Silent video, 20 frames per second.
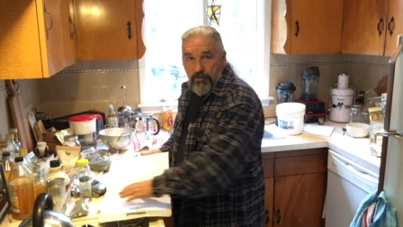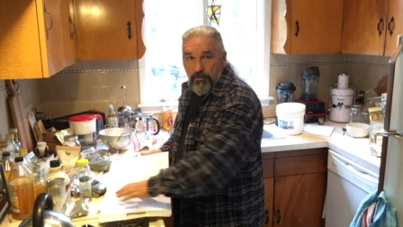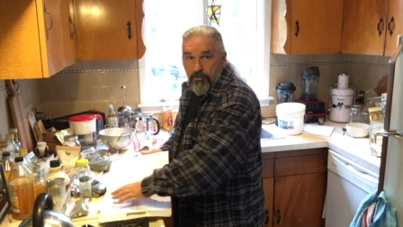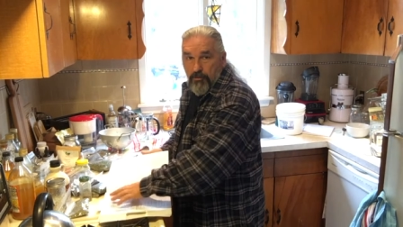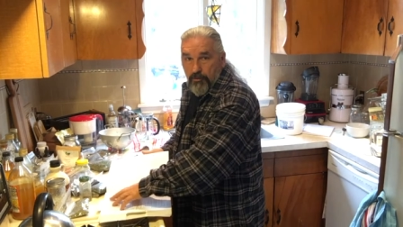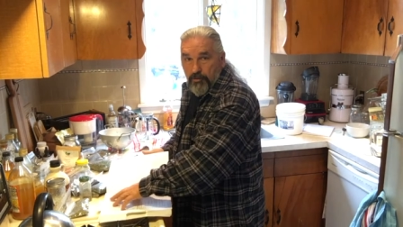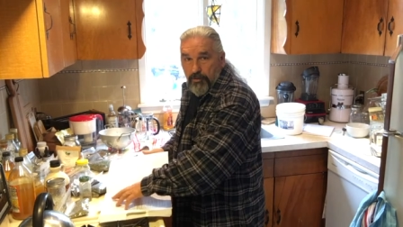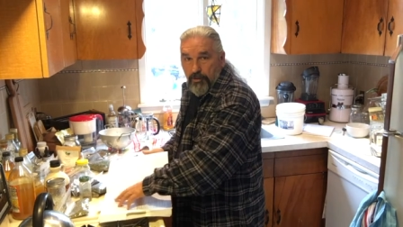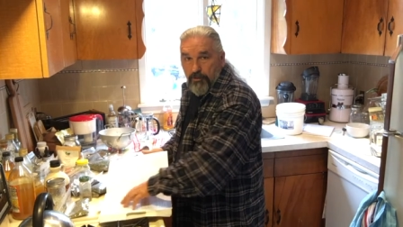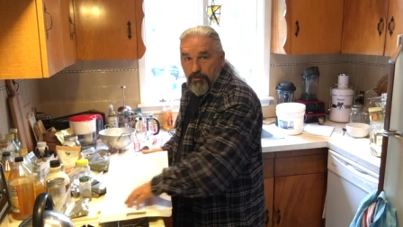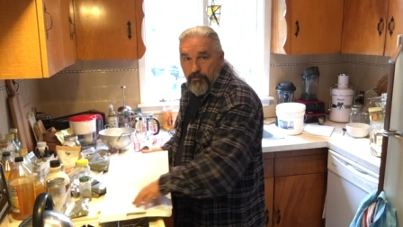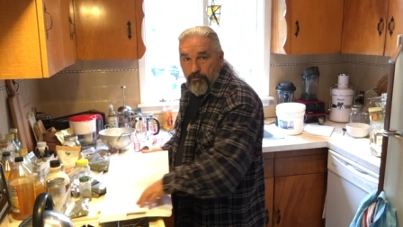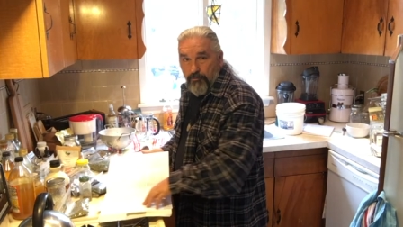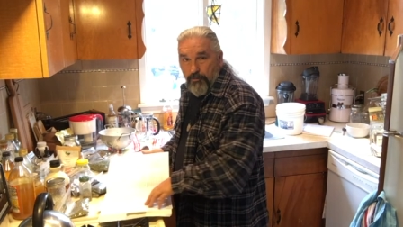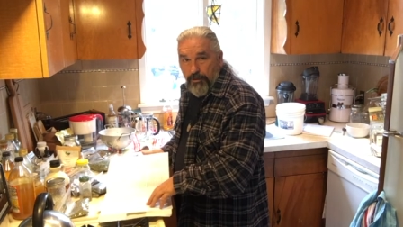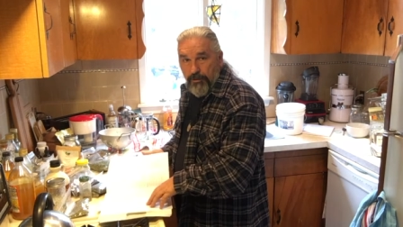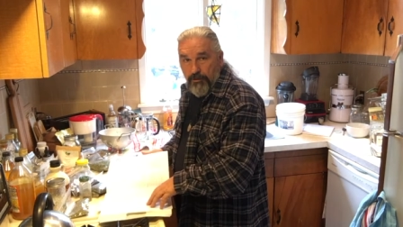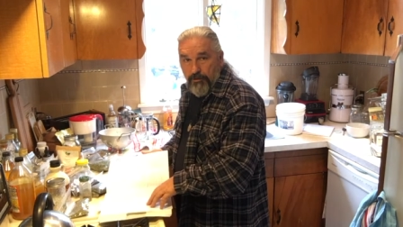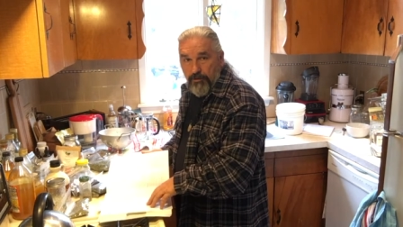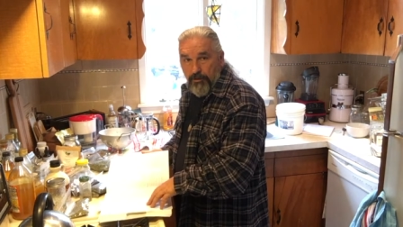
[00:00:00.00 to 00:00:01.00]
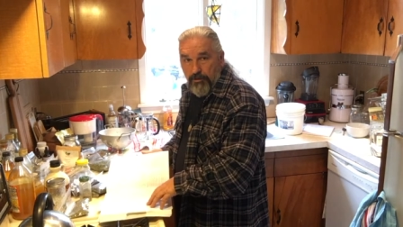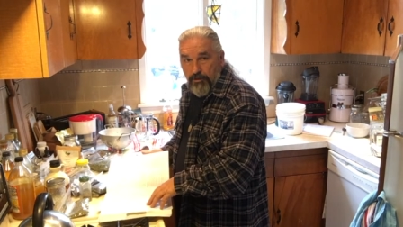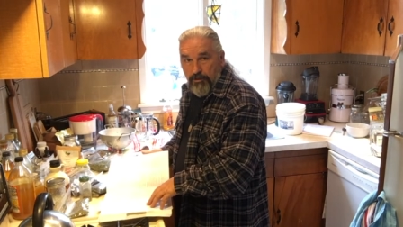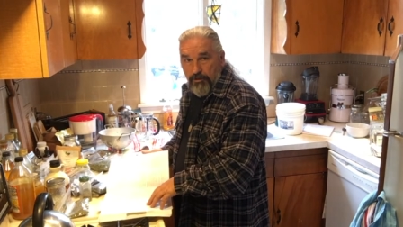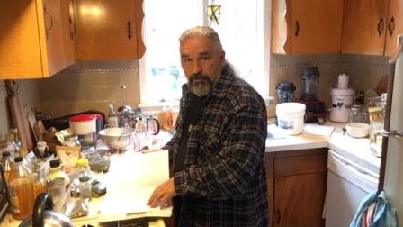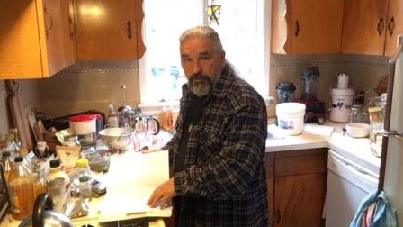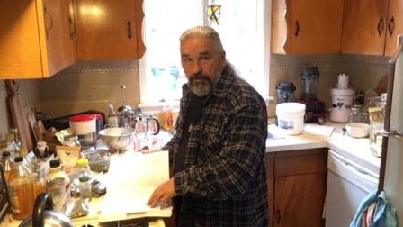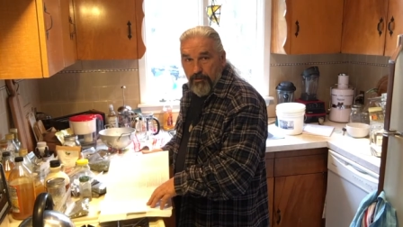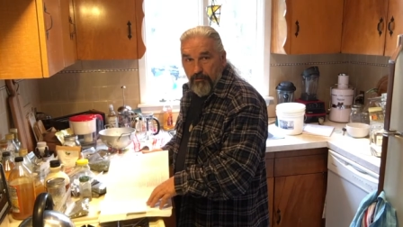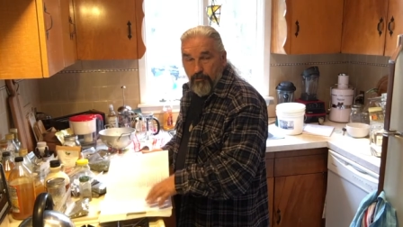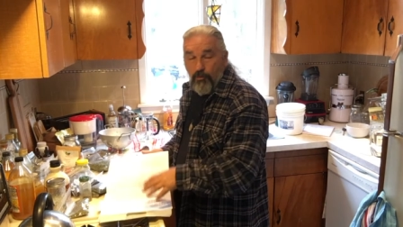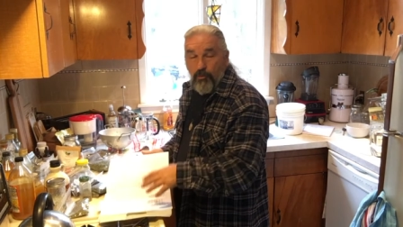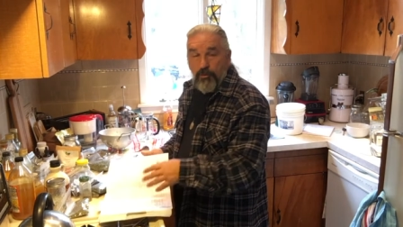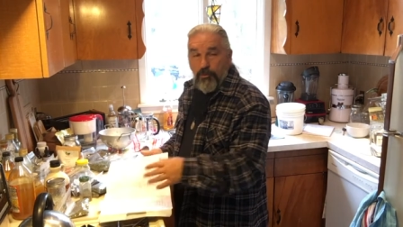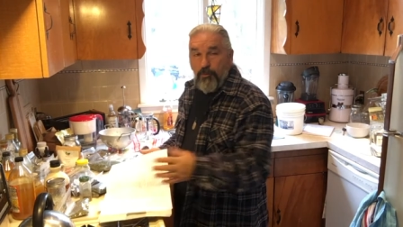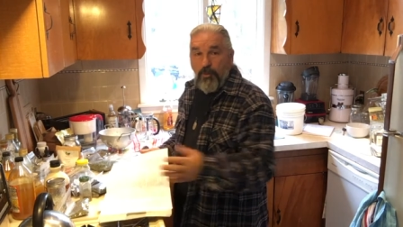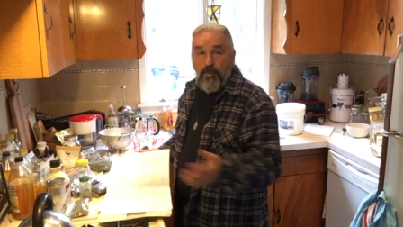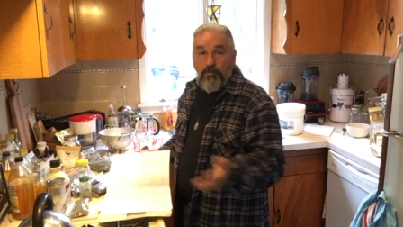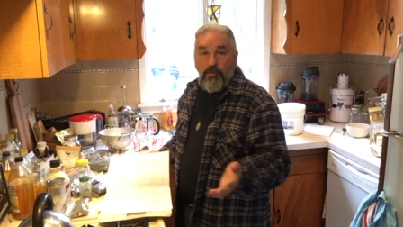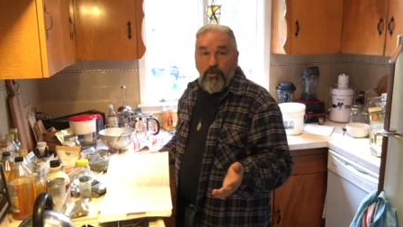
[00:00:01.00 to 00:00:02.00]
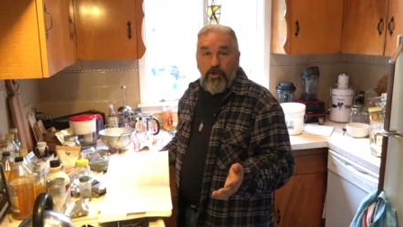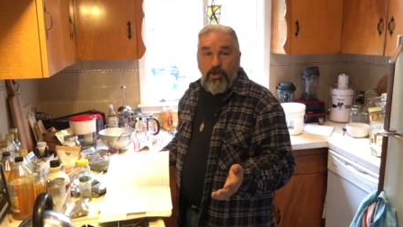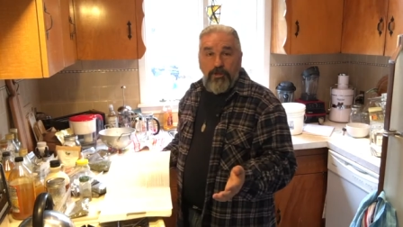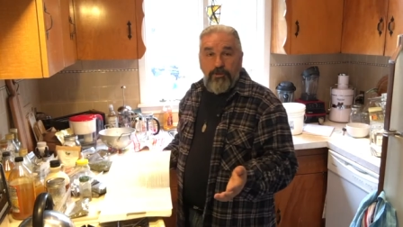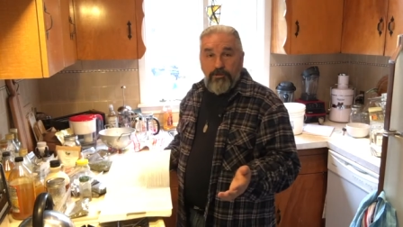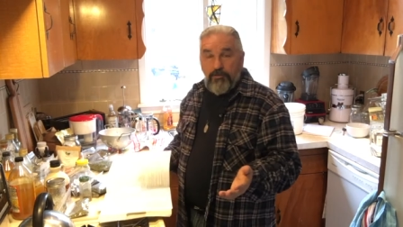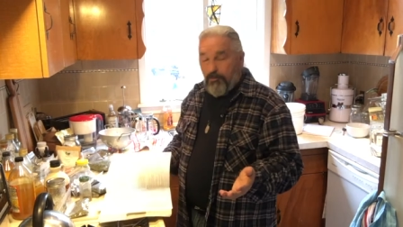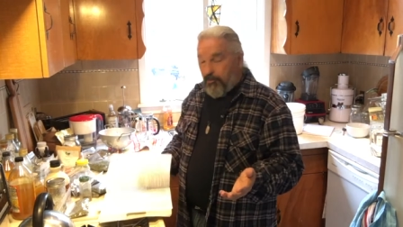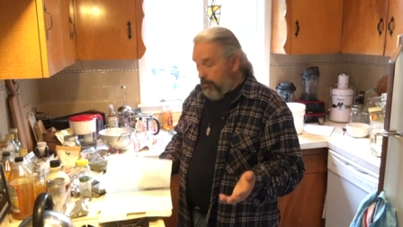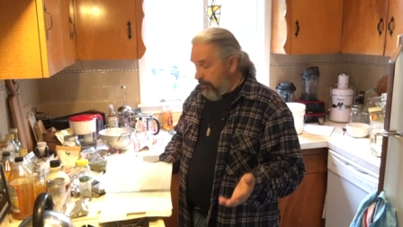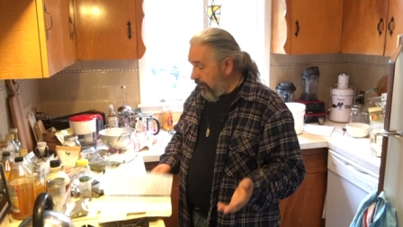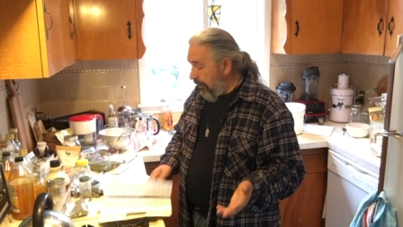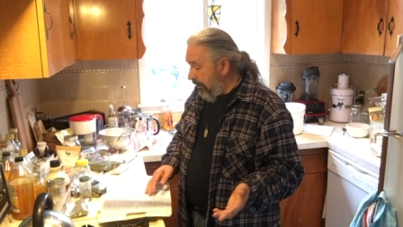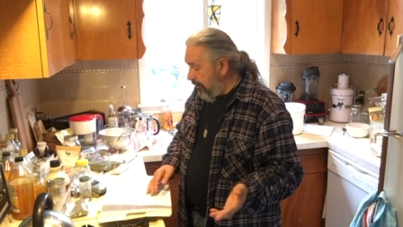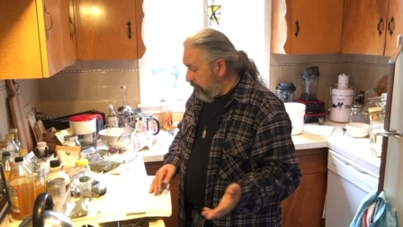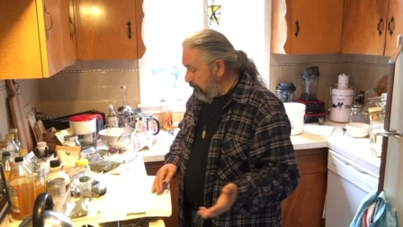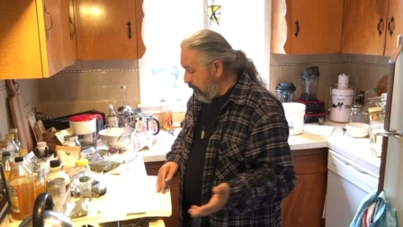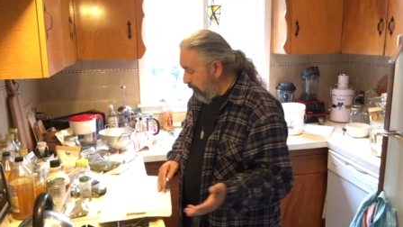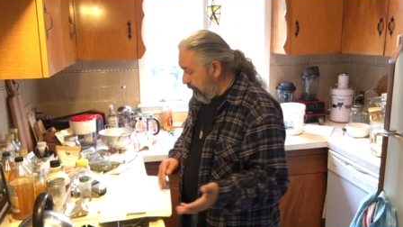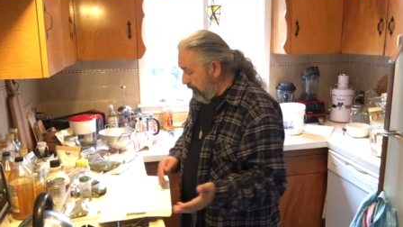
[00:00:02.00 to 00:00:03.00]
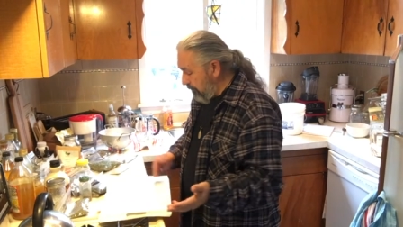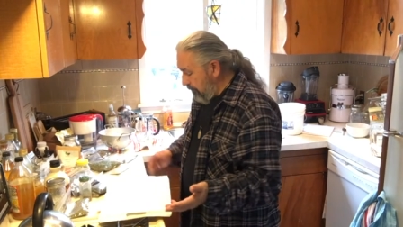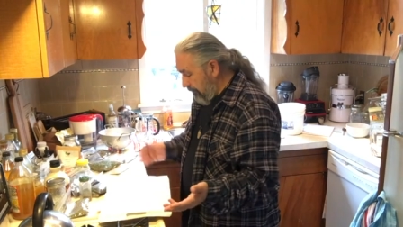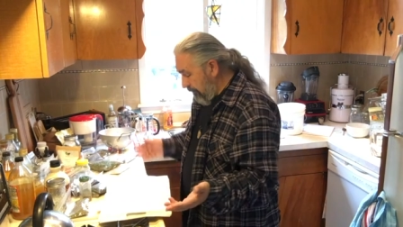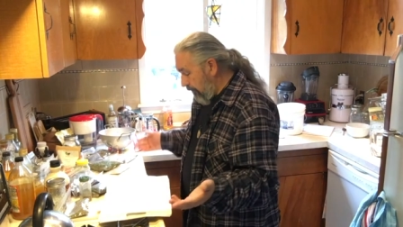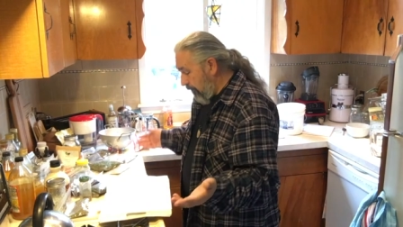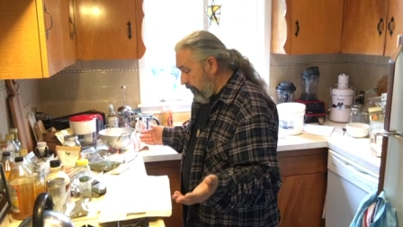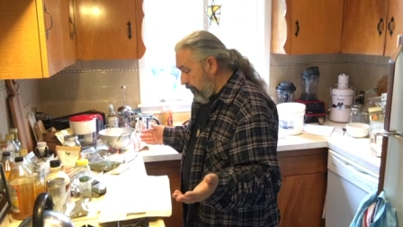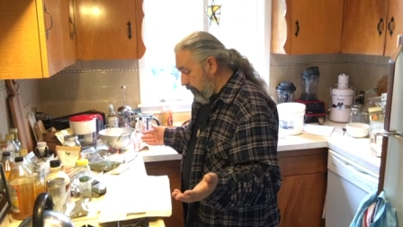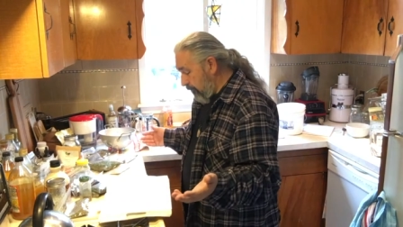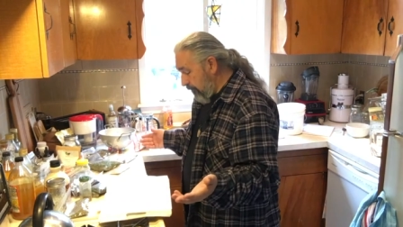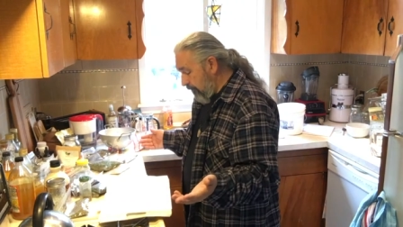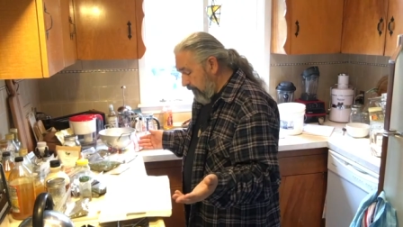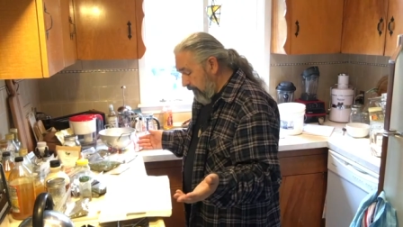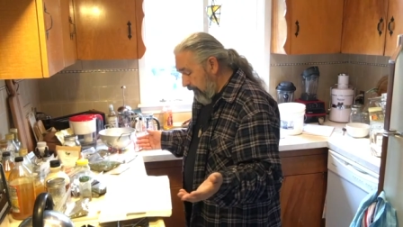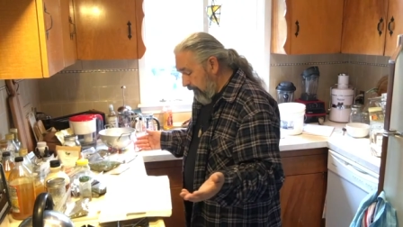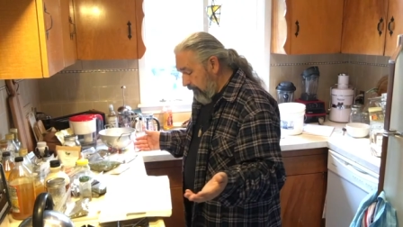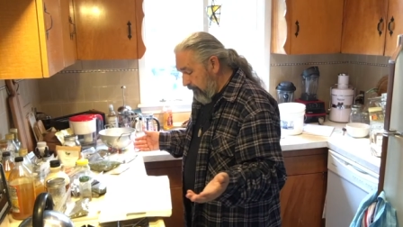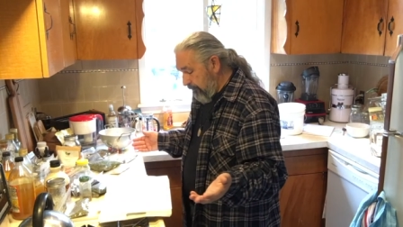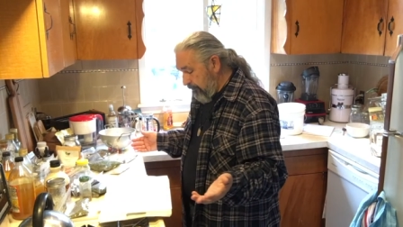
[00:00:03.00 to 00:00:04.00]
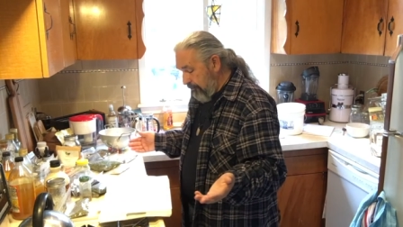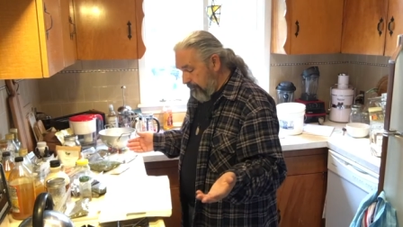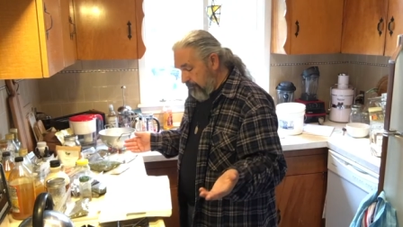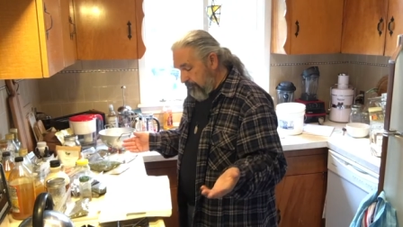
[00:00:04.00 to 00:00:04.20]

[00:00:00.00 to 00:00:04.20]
you can read these, and if you want to memorize them, you can, but I always say,